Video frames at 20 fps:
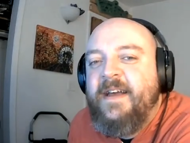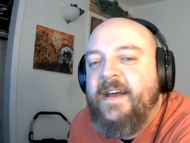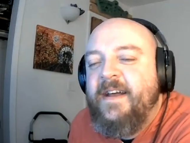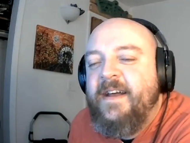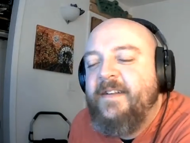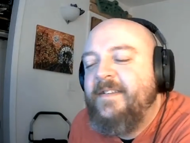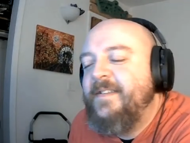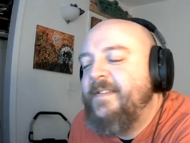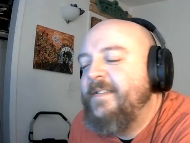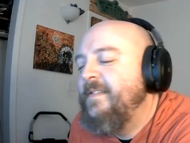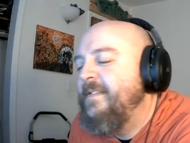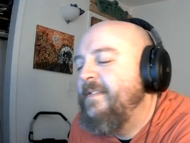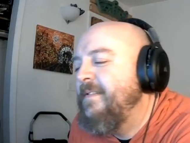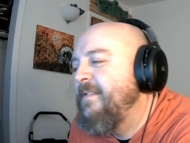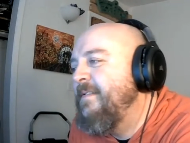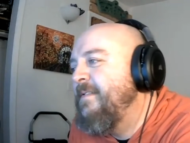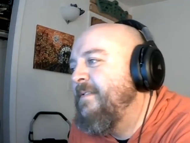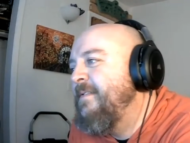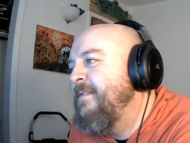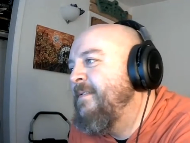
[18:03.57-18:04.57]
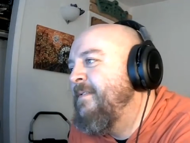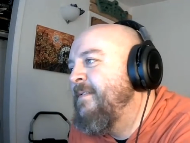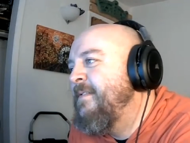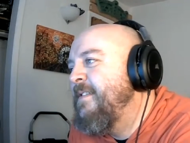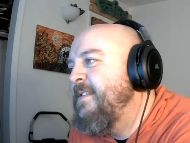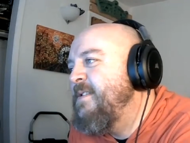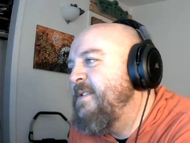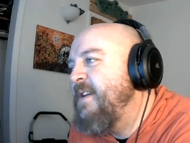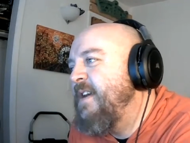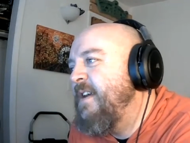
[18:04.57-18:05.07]
at
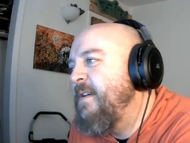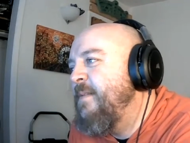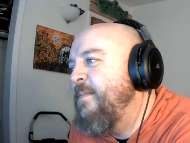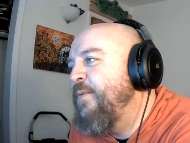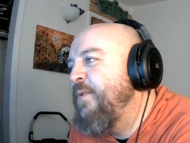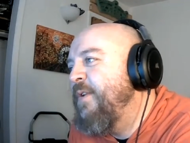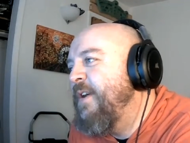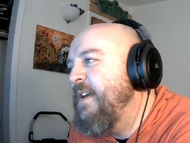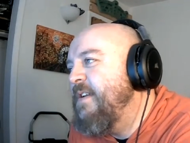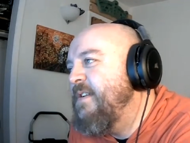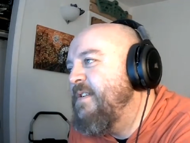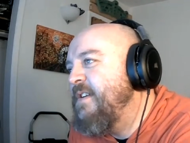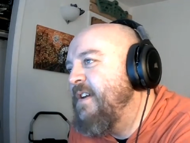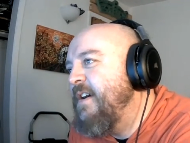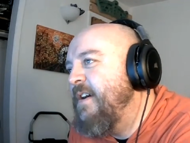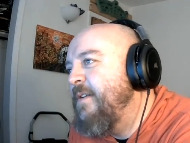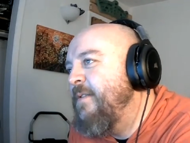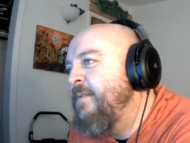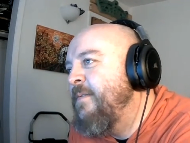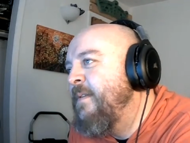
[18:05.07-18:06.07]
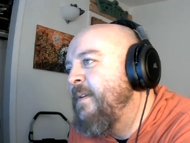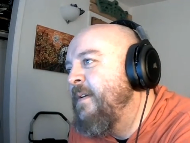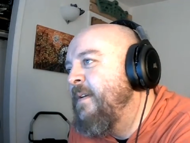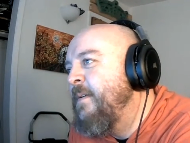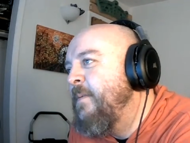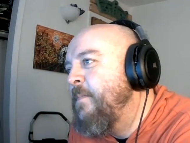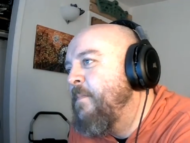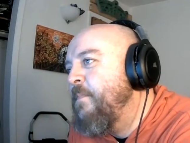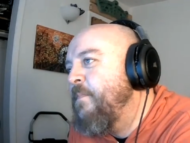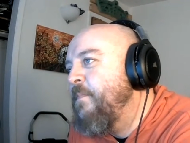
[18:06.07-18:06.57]
the jacob wayne show
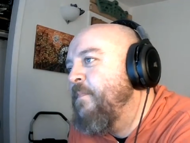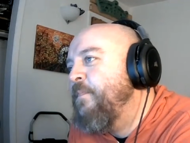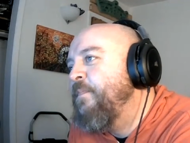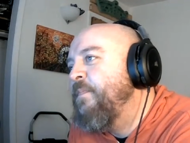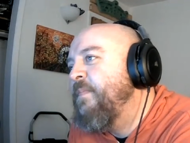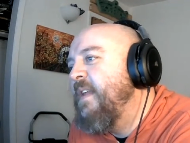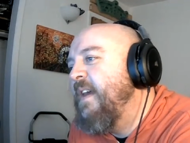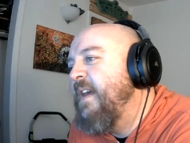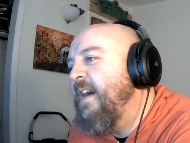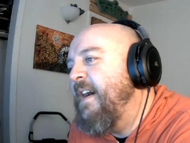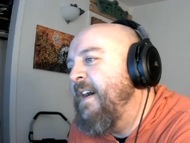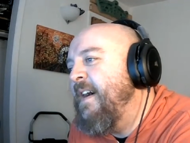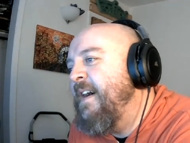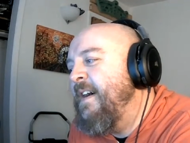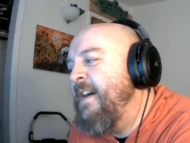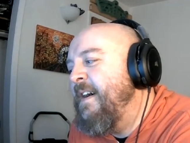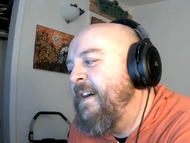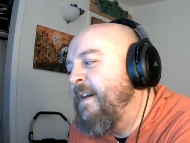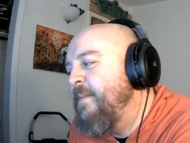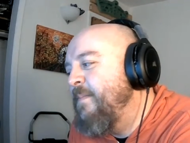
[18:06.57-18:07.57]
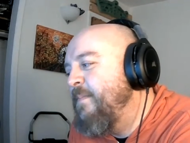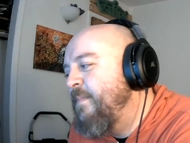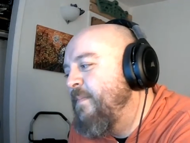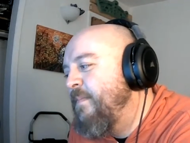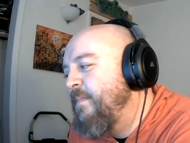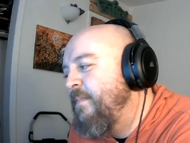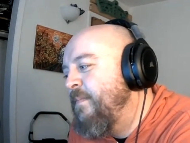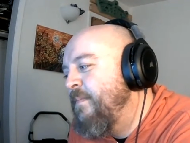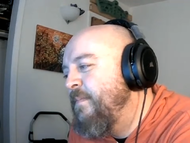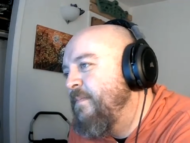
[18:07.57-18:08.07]
ah
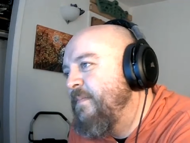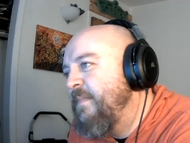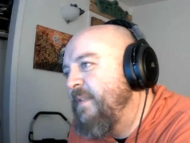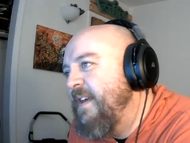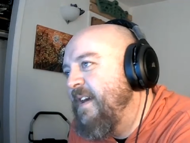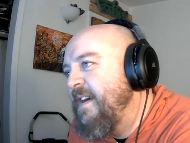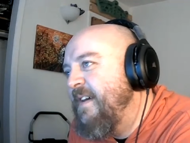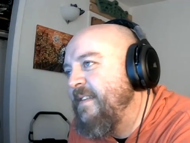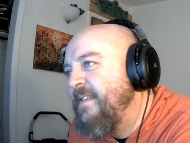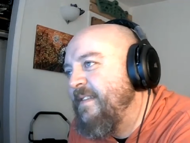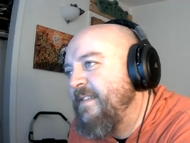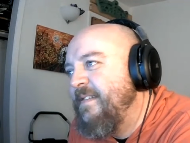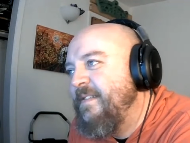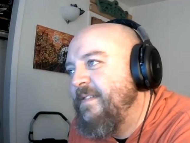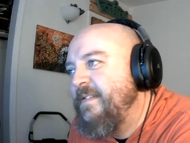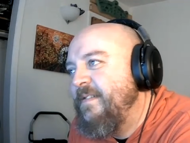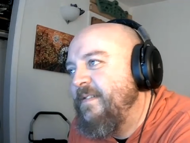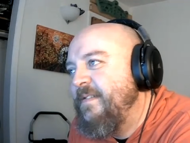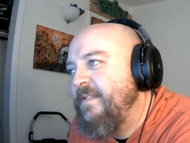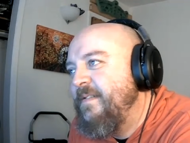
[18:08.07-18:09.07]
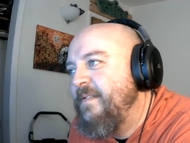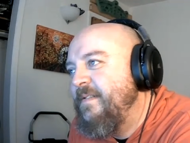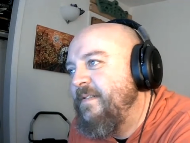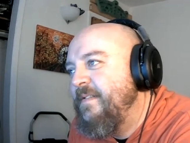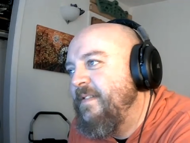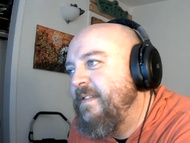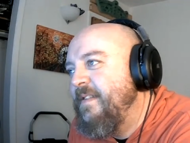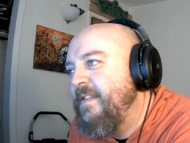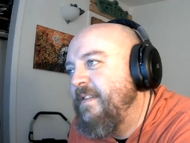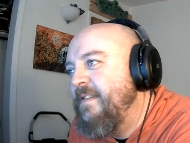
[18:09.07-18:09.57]
yes
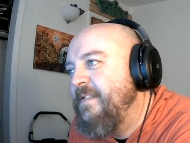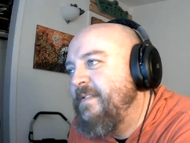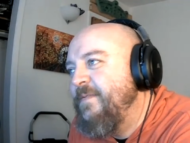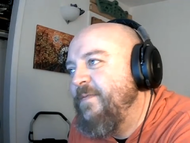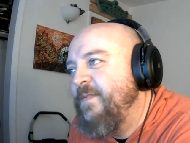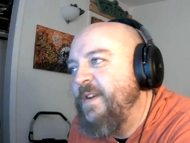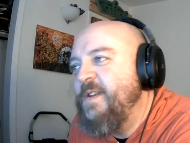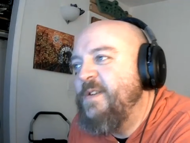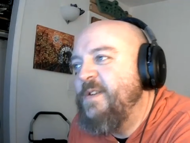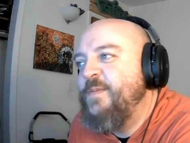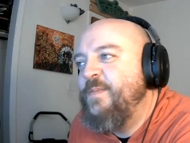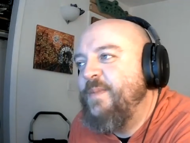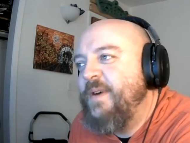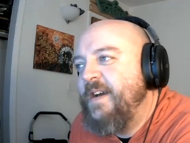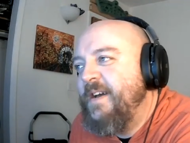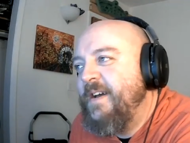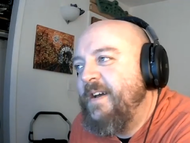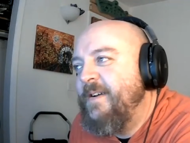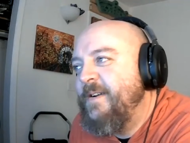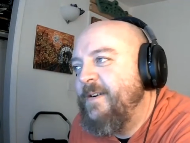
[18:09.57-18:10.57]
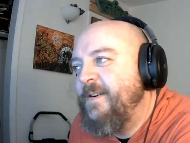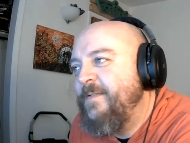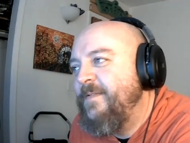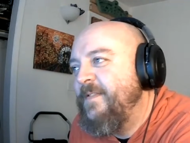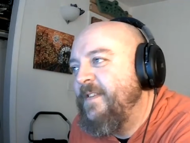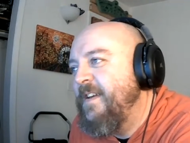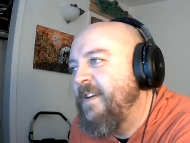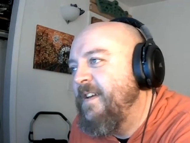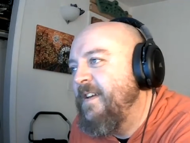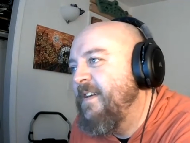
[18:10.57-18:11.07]
featured
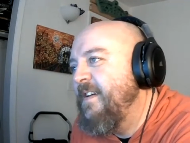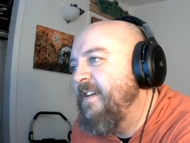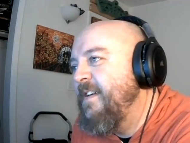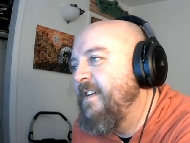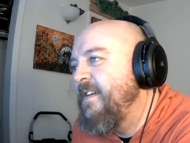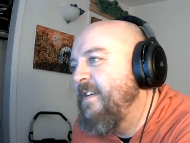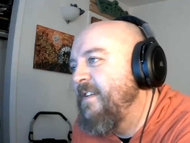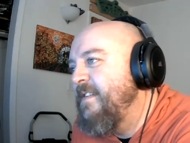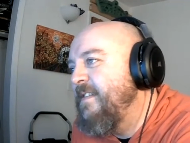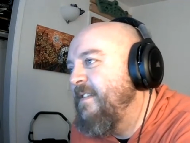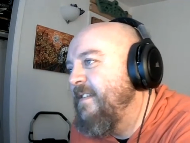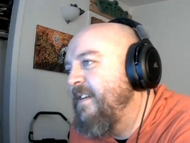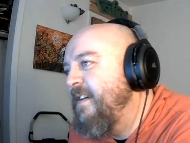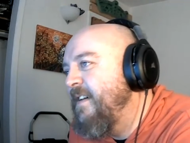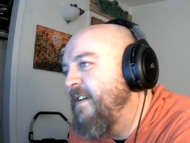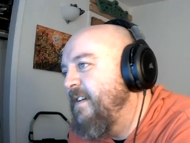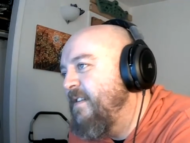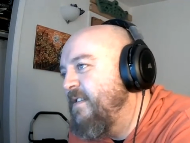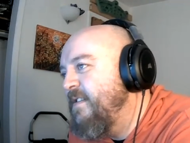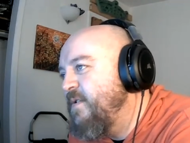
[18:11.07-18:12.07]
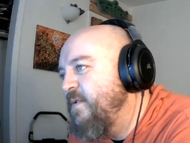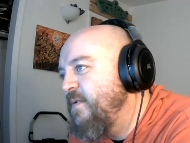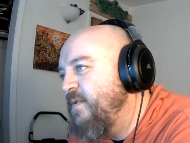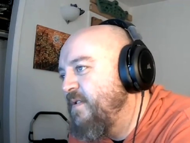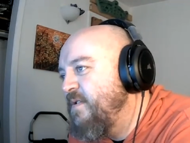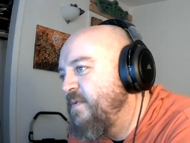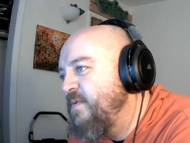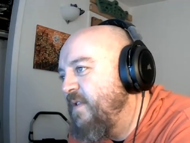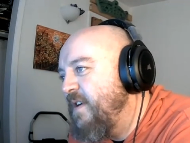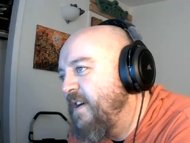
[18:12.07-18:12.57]
biography is uh,
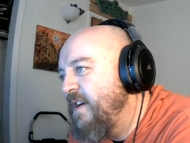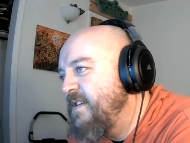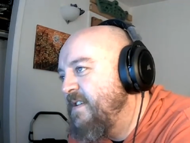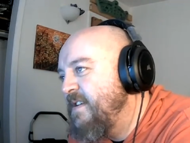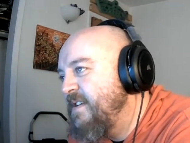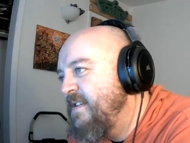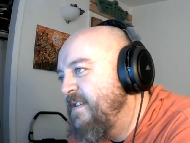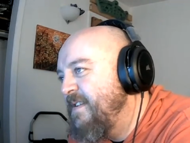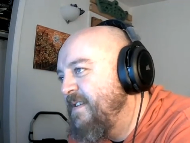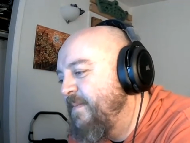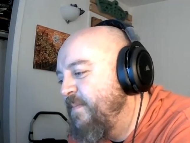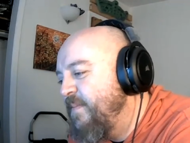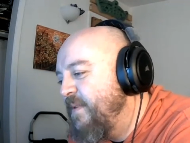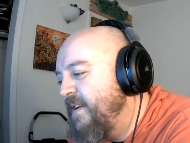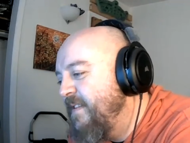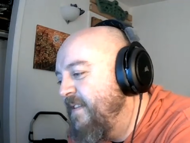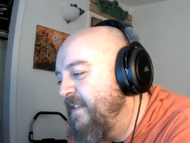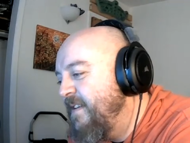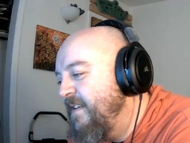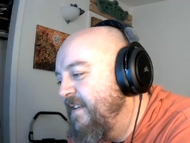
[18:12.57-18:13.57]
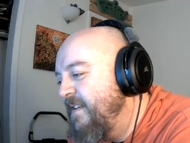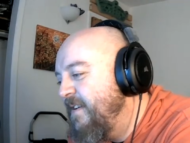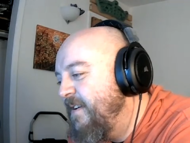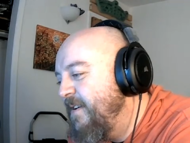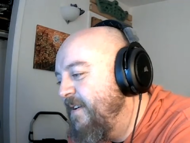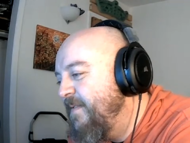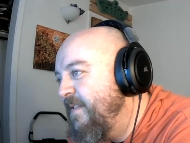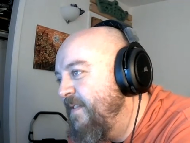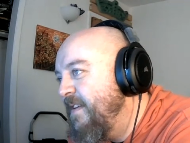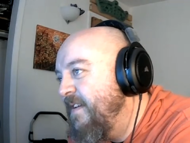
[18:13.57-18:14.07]
George Washington, President
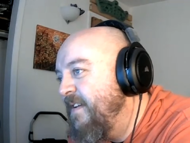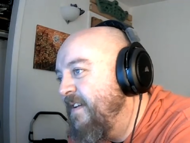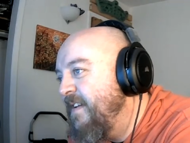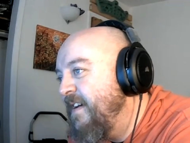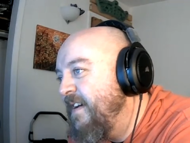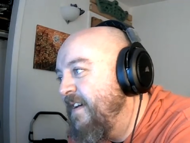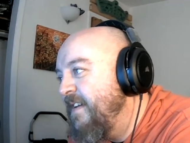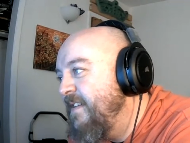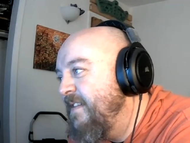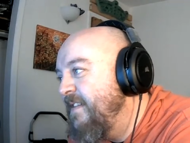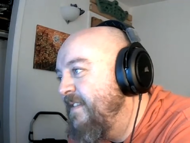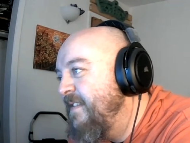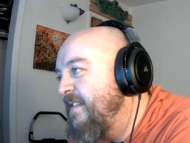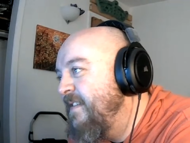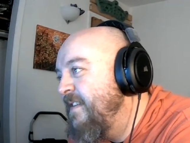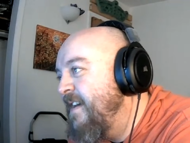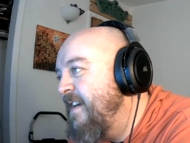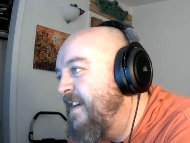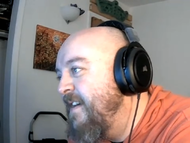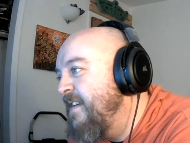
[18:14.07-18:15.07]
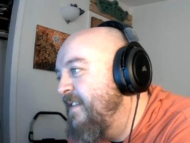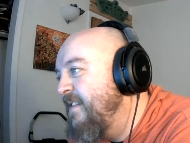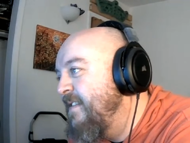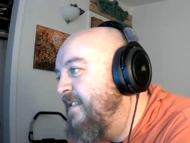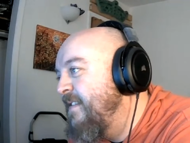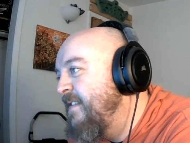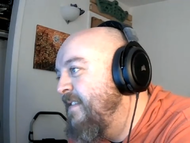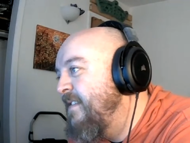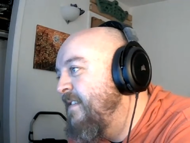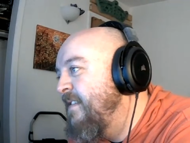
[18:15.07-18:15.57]
of the United
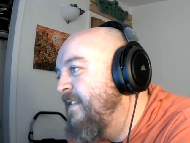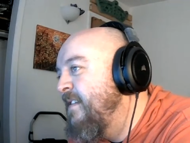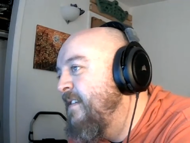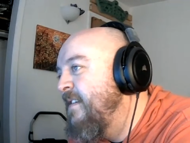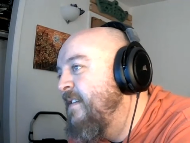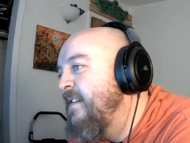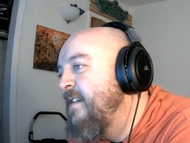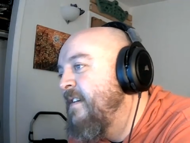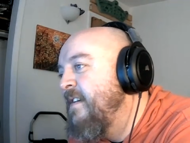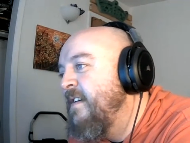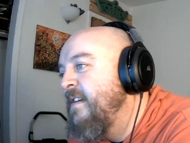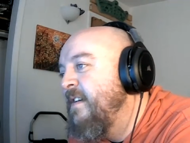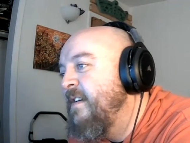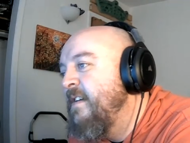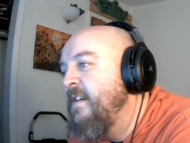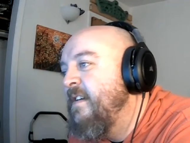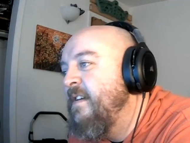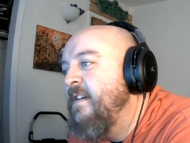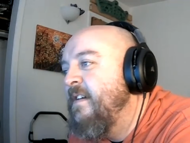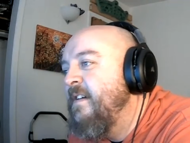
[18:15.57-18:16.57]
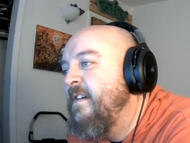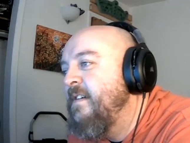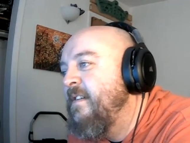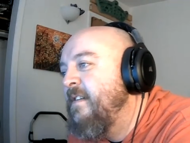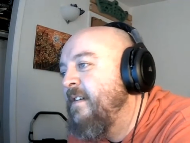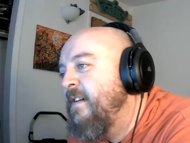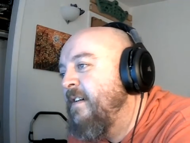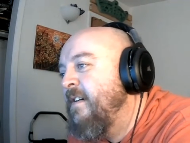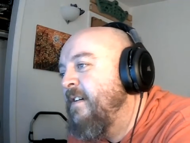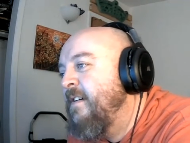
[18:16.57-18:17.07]
States.
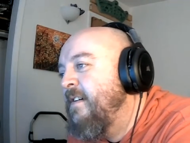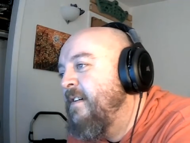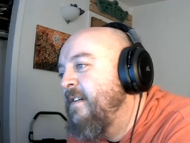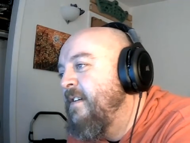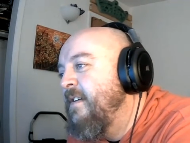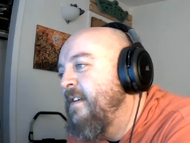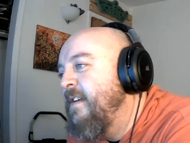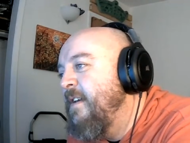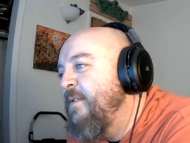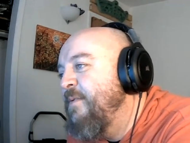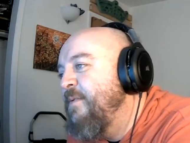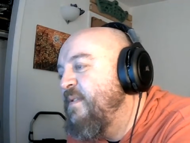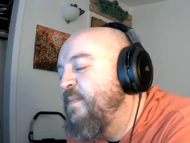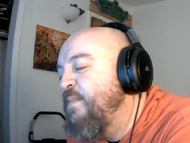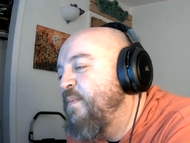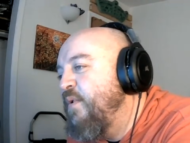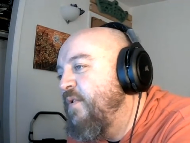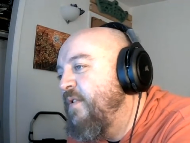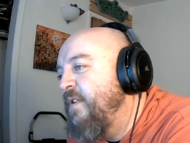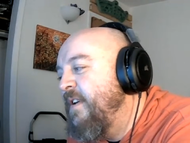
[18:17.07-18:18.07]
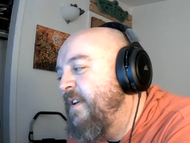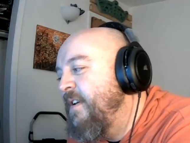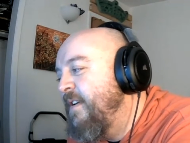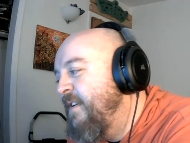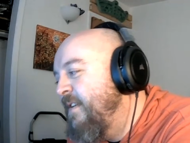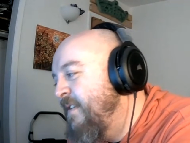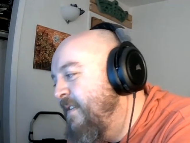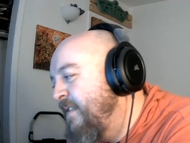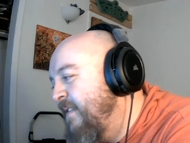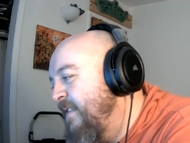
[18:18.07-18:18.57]
Yes. He was
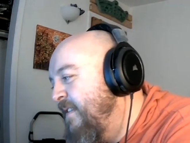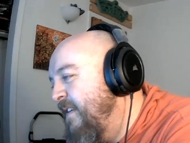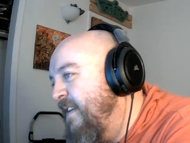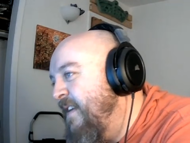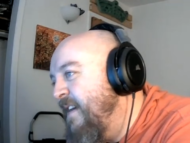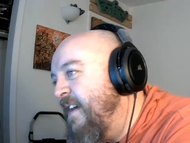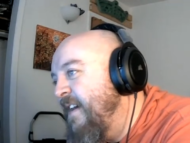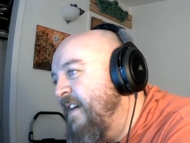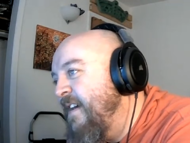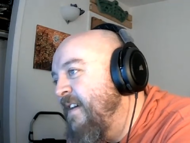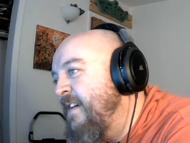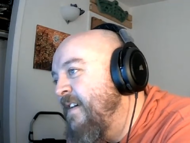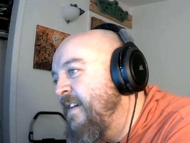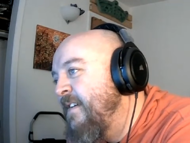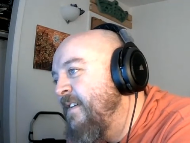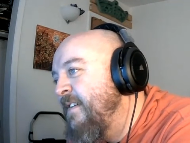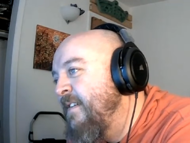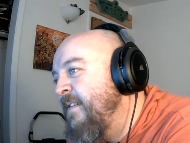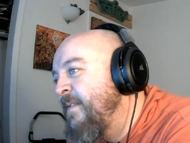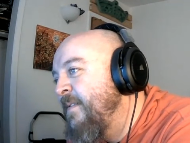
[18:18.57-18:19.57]
born today